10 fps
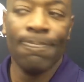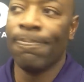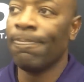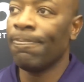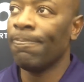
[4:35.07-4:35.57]

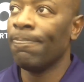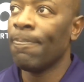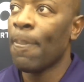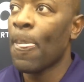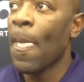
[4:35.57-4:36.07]
Talking about
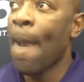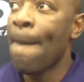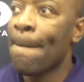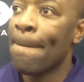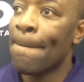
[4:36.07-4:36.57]
the offense, I
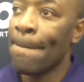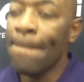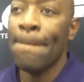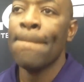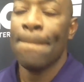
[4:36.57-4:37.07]
mean, you pay
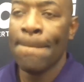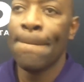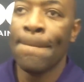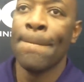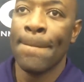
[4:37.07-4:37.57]
attention to these
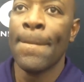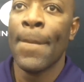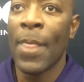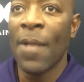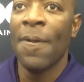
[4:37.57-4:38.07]
numbers,
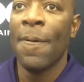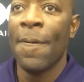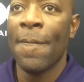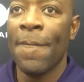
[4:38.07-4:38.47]
assisted baskets.